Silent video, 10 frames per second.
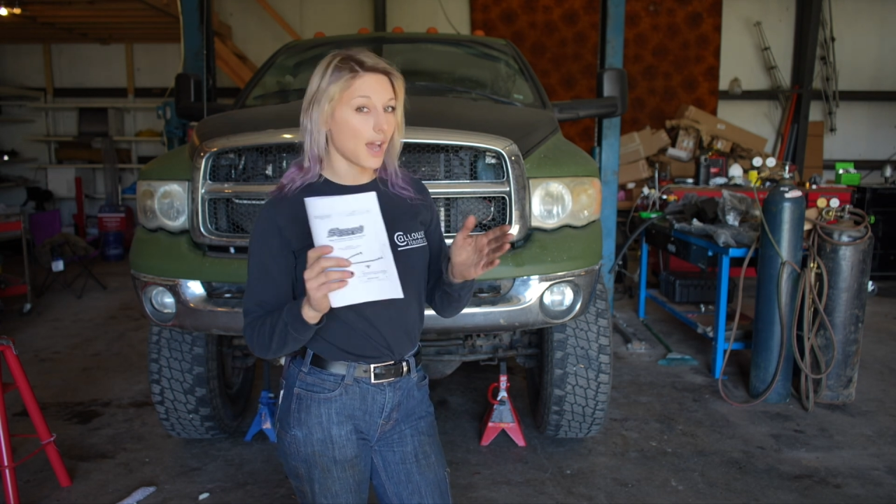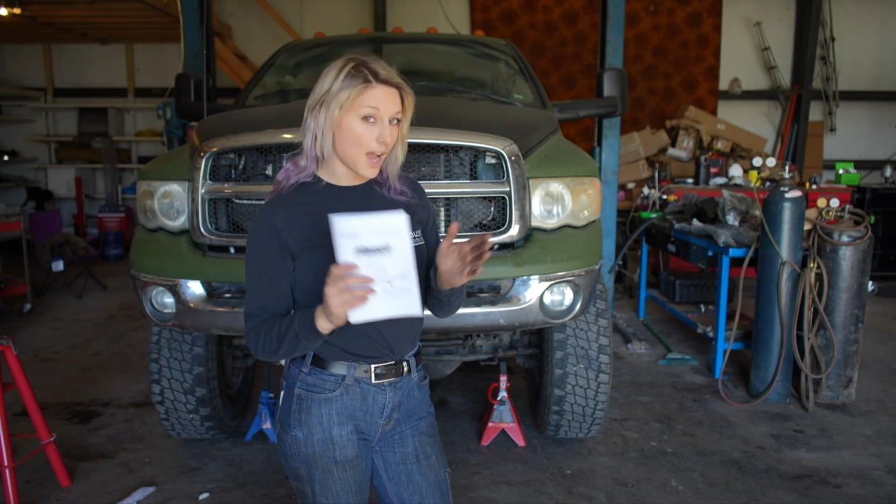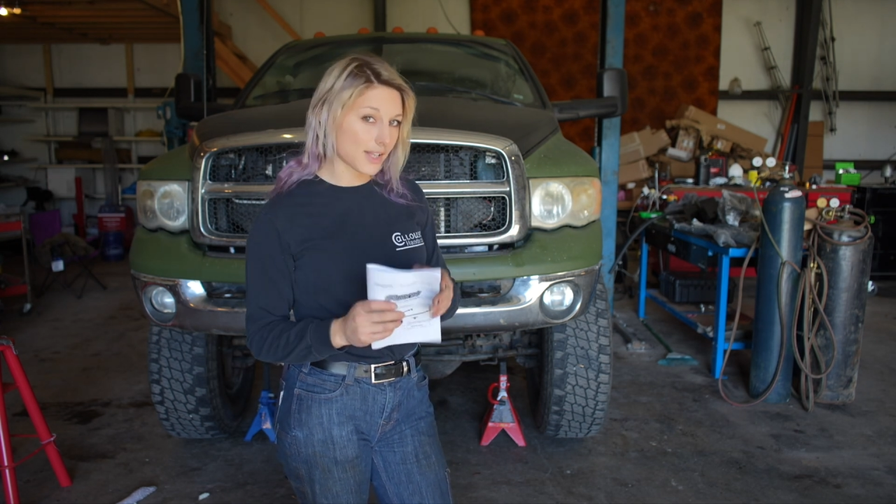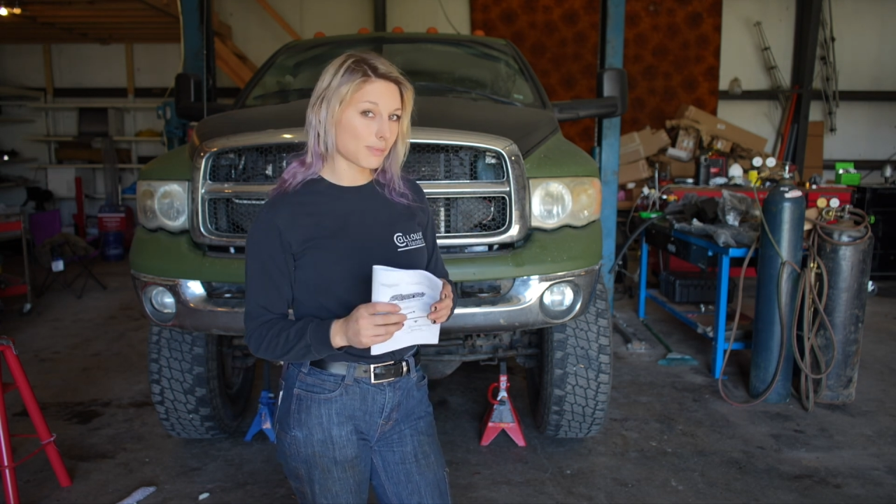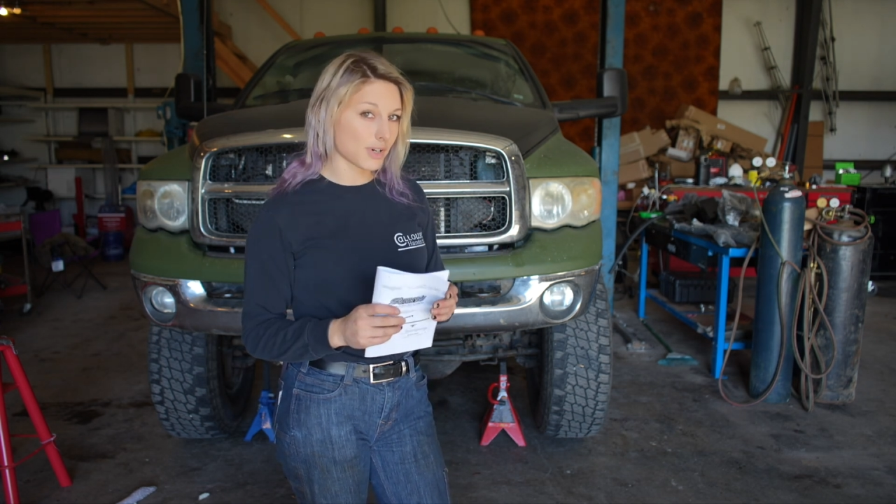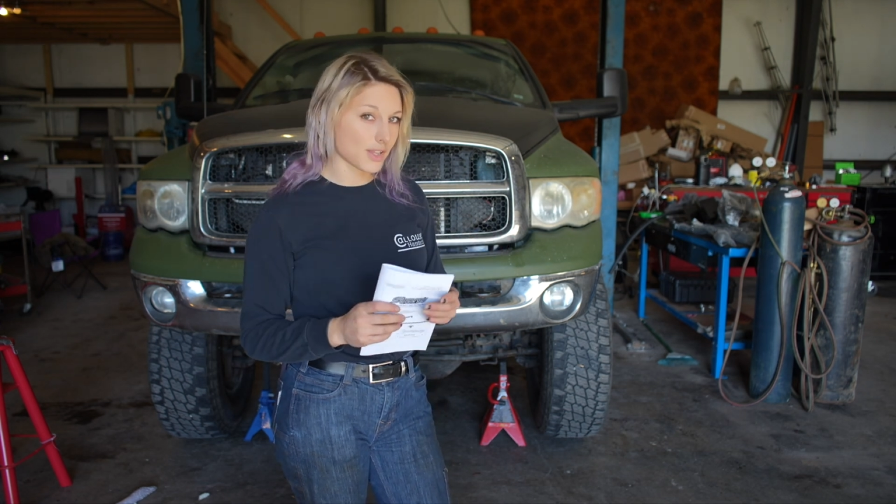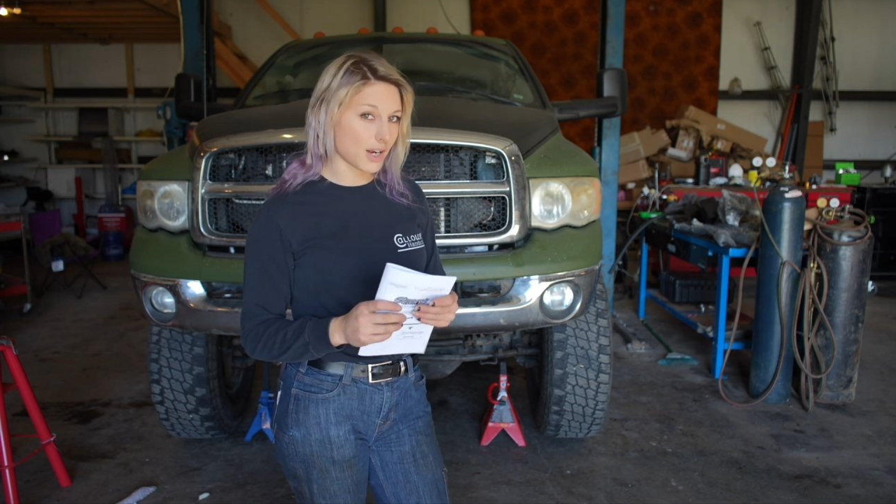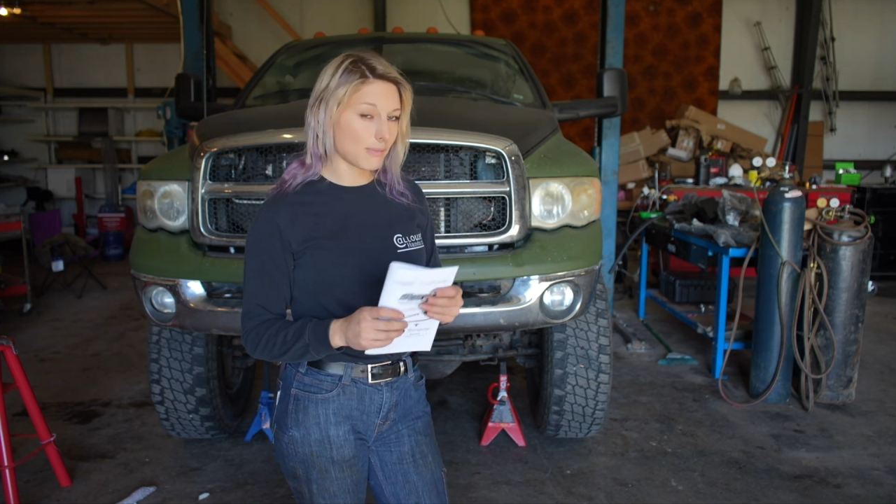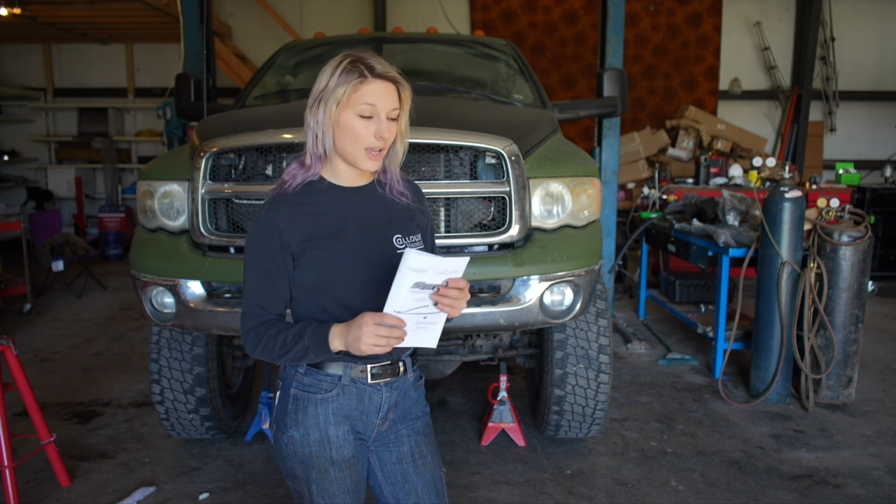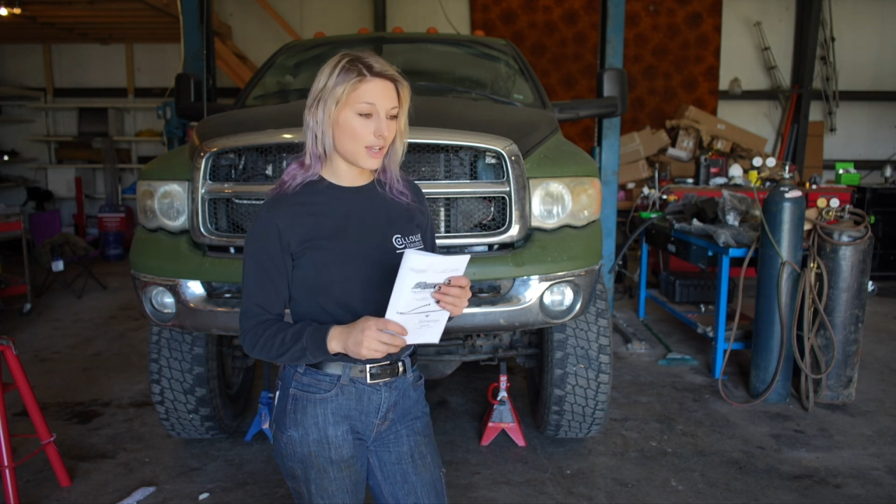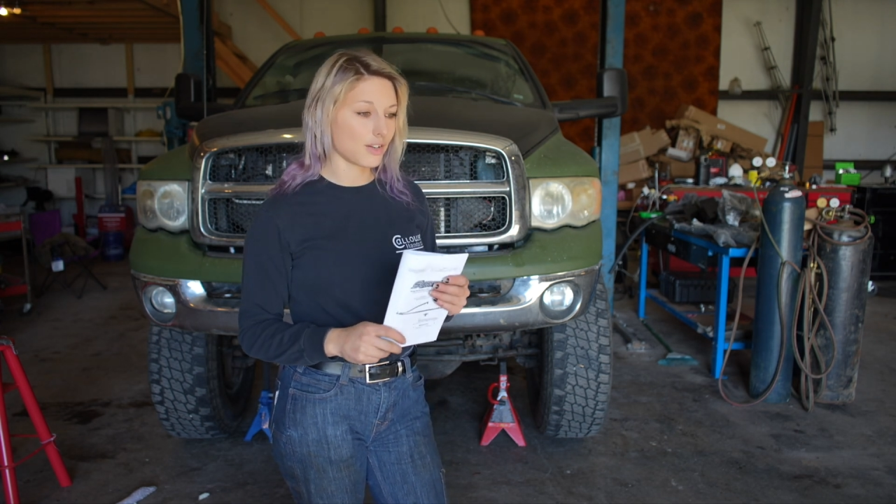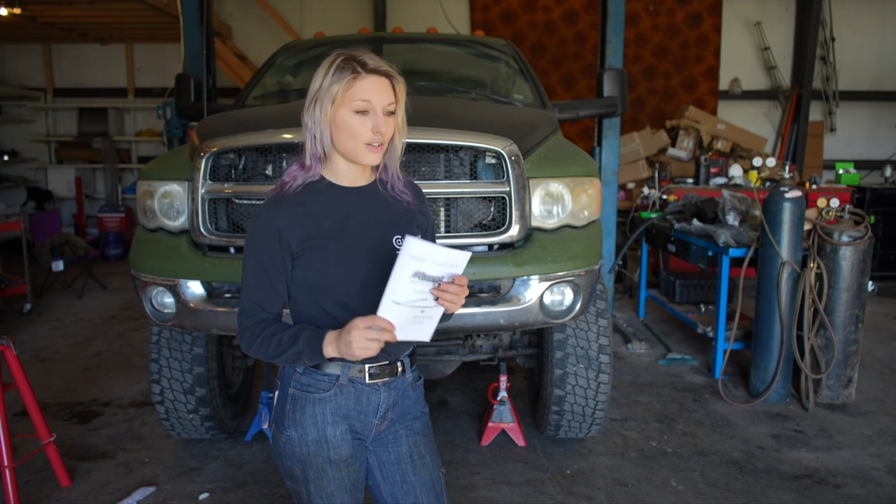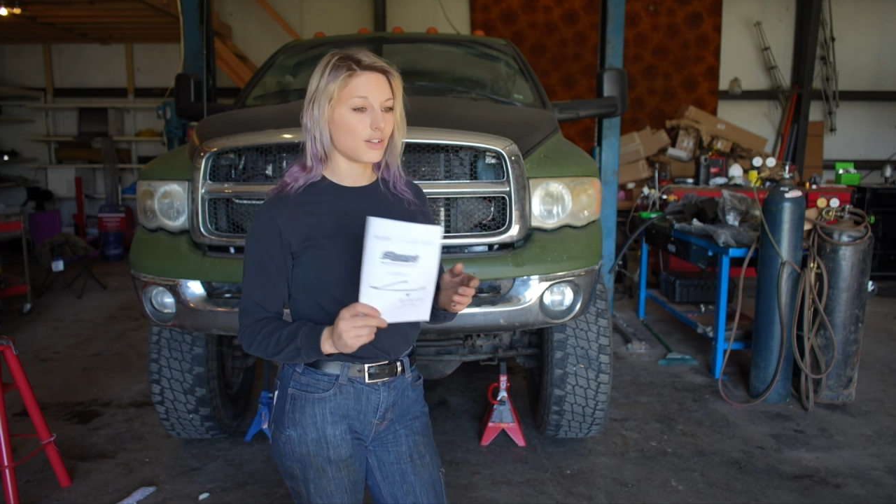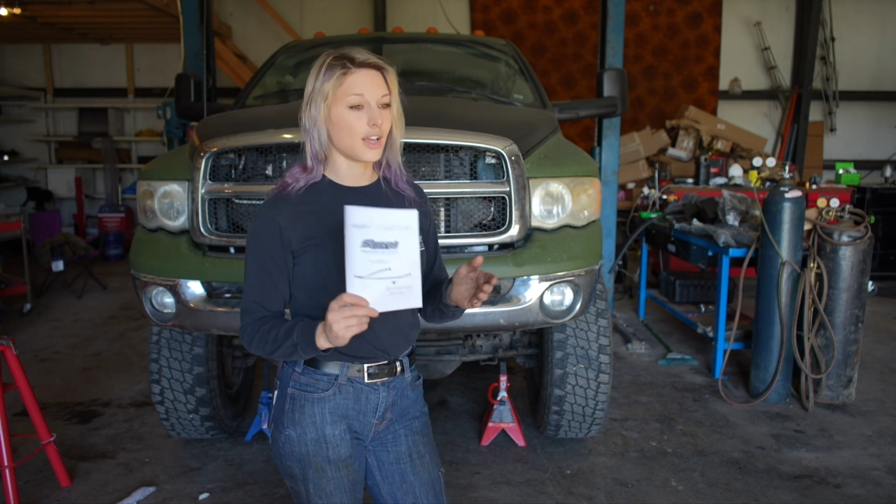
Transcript: as per their manual,